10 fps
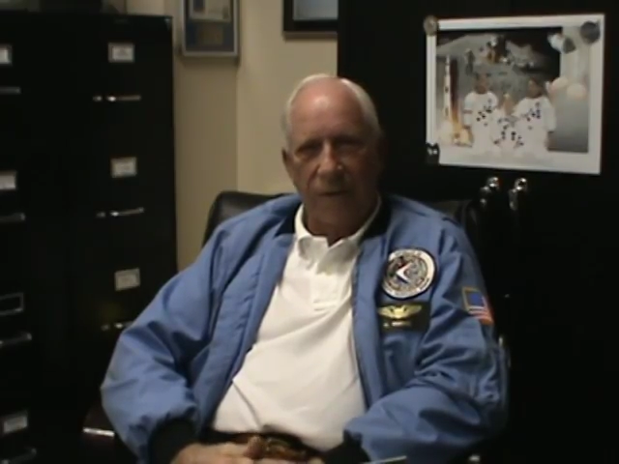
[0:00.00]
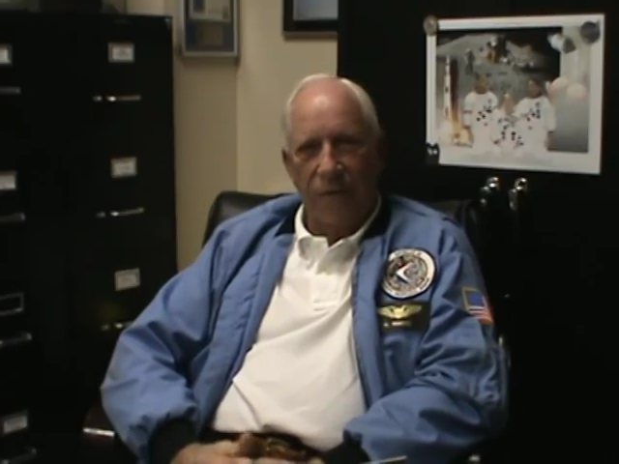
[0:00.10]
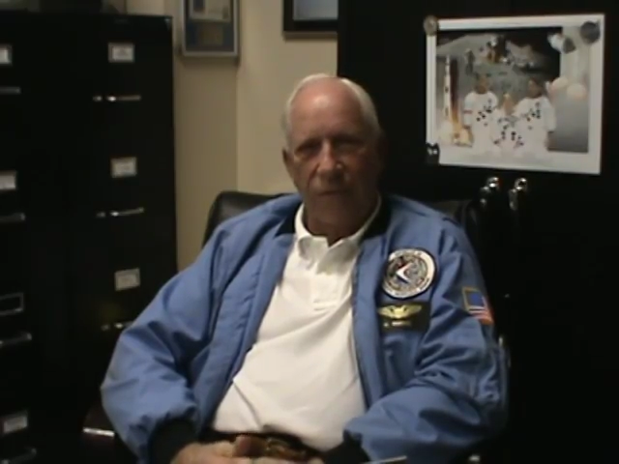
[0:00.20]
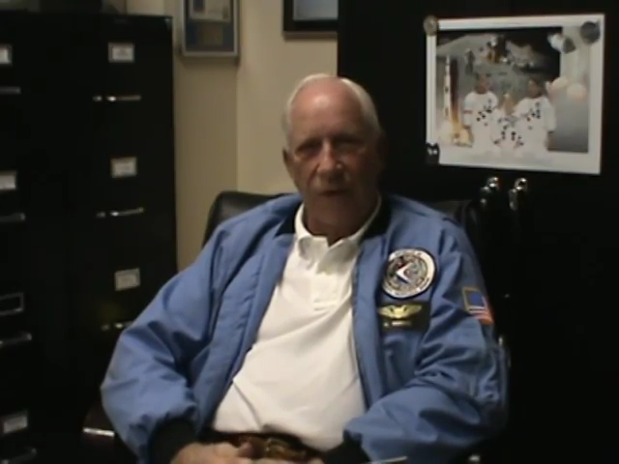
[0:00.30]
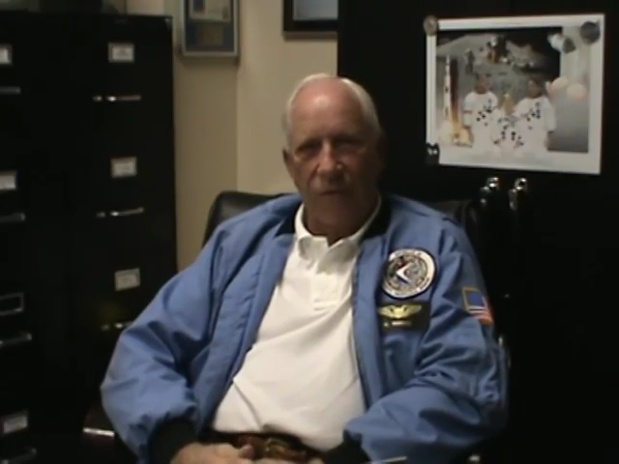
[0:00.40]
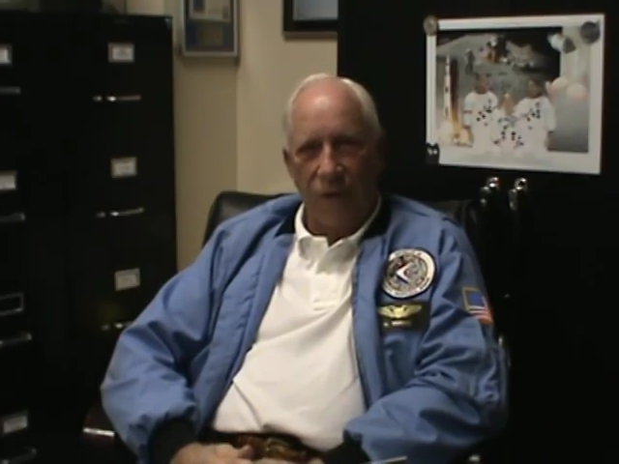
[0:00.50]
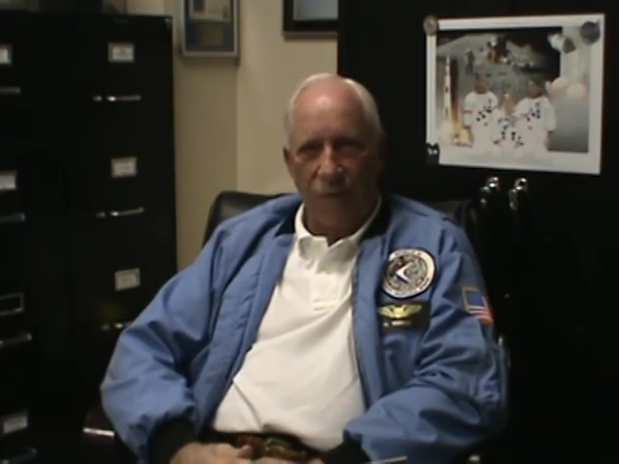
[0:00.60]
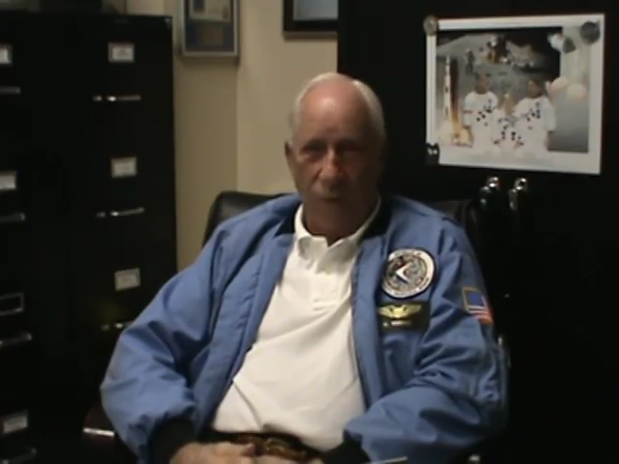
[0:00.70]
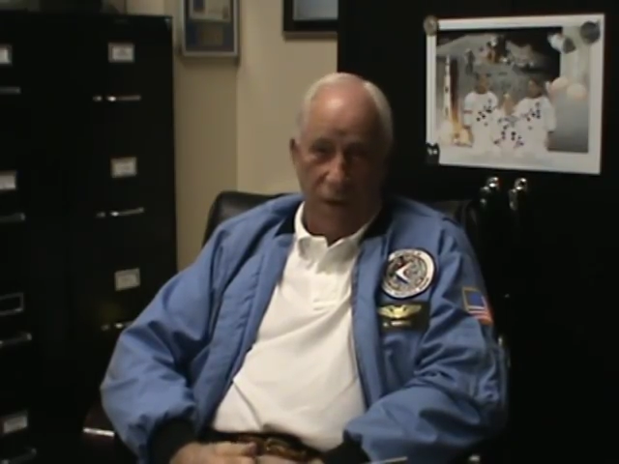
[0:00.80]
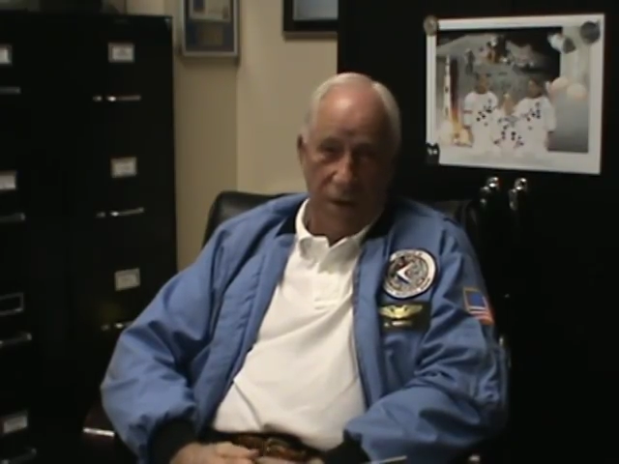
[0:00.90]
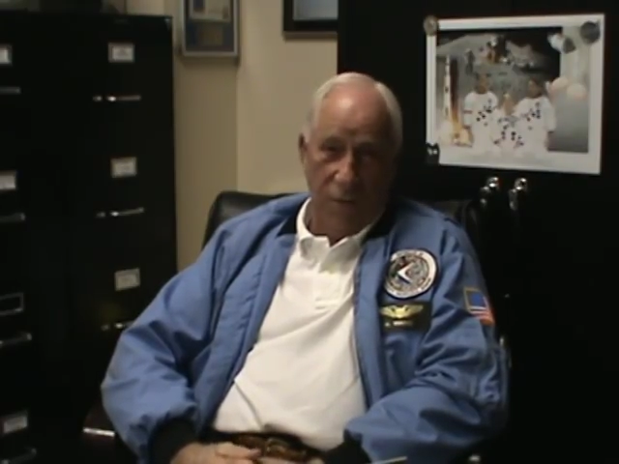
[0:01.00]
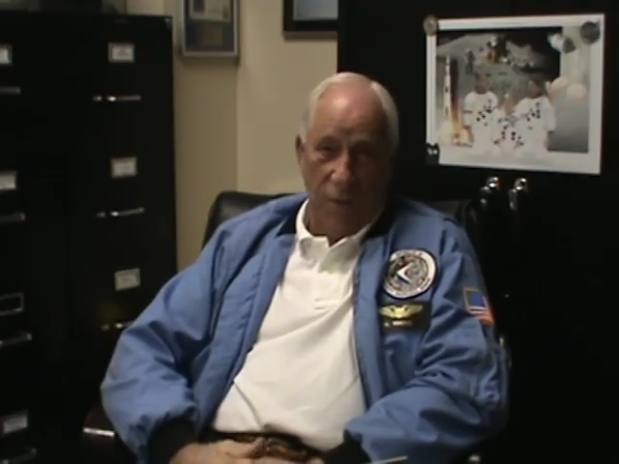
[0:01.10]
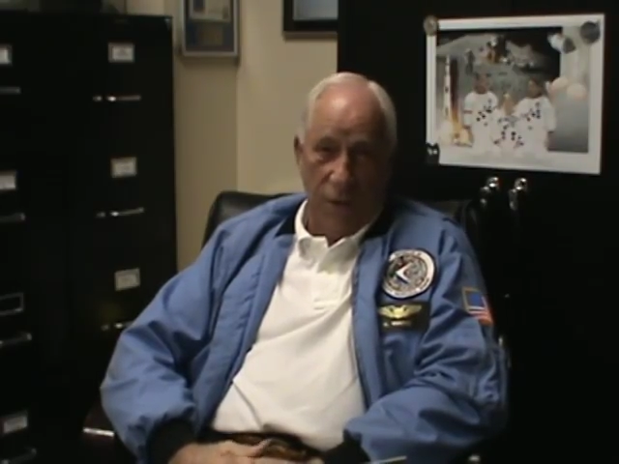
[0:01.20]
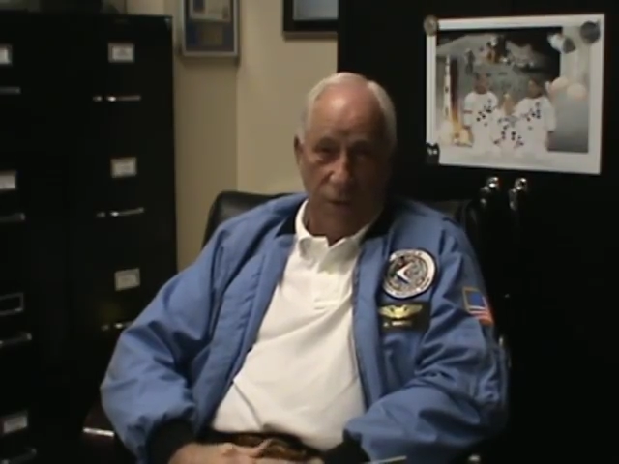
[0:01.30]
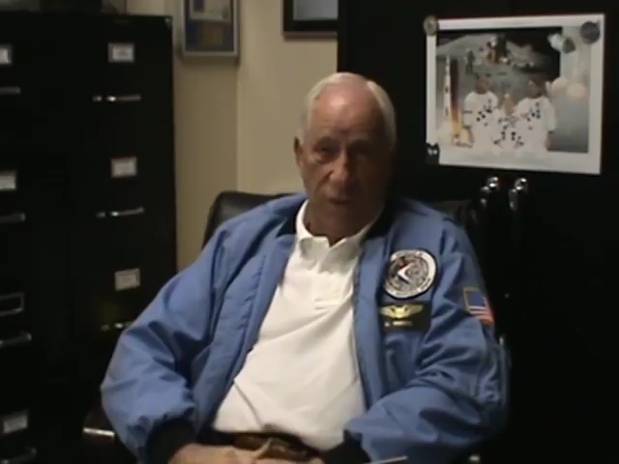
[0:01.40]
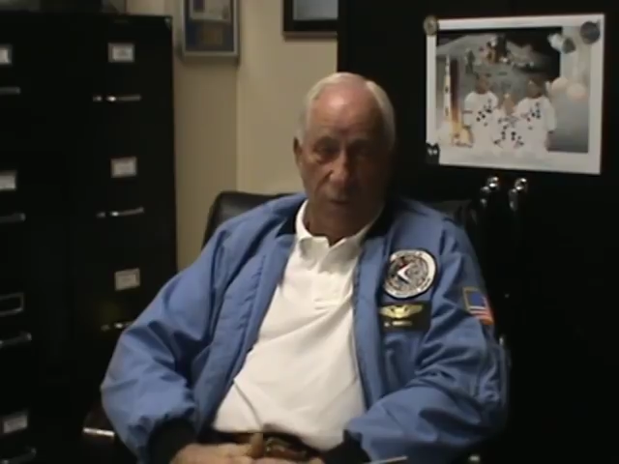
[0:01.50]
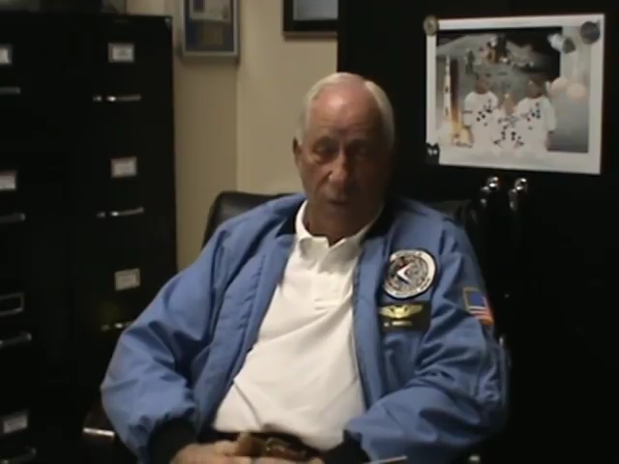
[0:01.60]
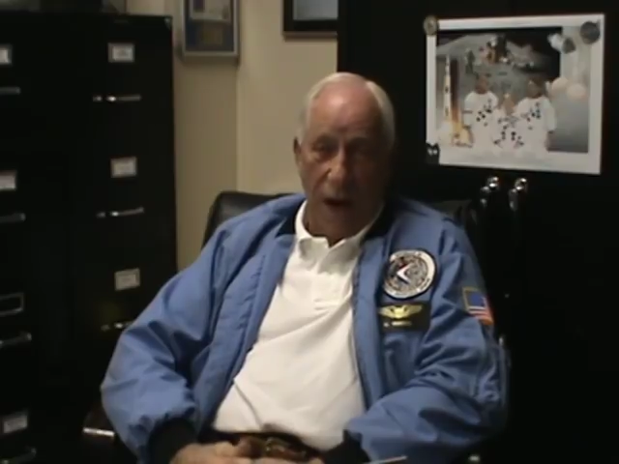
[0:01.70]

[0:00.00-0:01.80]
if they think we never went to the moon.